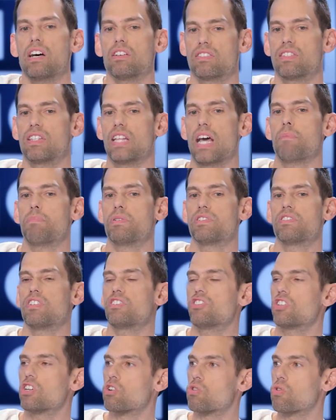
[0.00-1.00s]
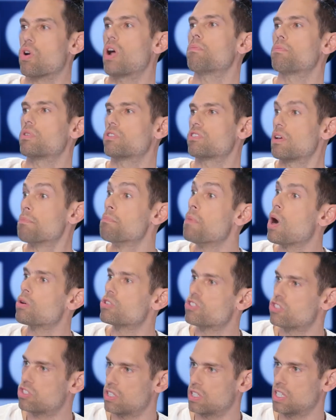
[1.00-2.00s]
else in that position crumbles
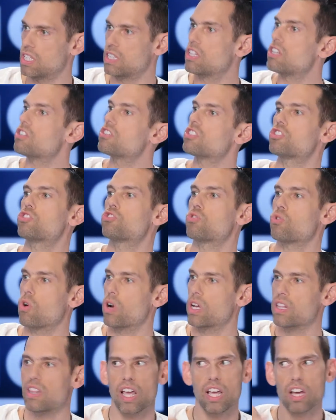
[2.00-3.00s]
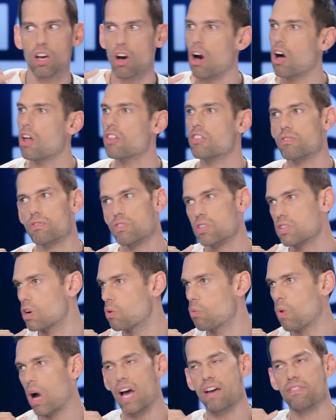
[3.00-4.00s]
emotionally. They're destroyed. They call to
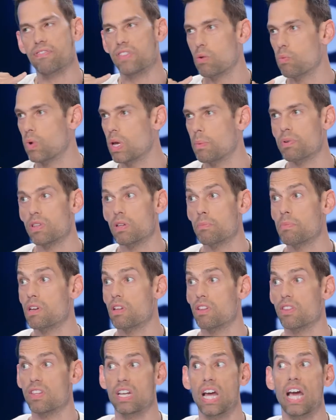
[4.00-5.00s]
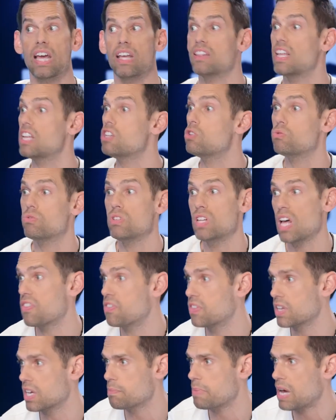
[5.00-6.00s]
their wife, they weep in the middle of the night, and they do
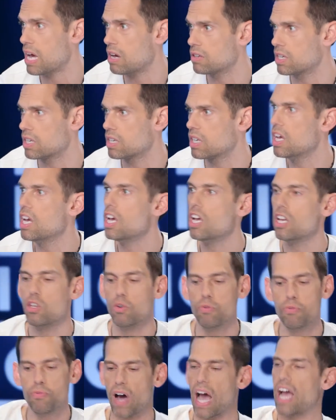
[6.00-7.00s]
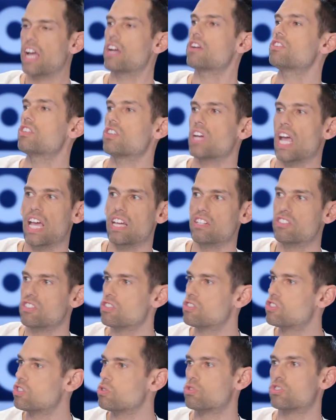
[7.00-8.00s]
nothing about it. You fired your
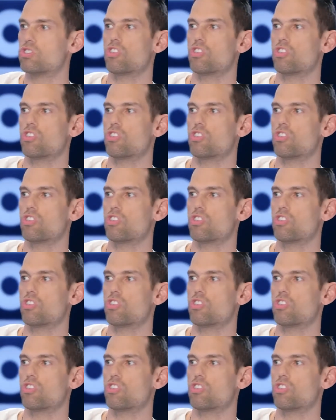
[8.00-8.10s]
agents, you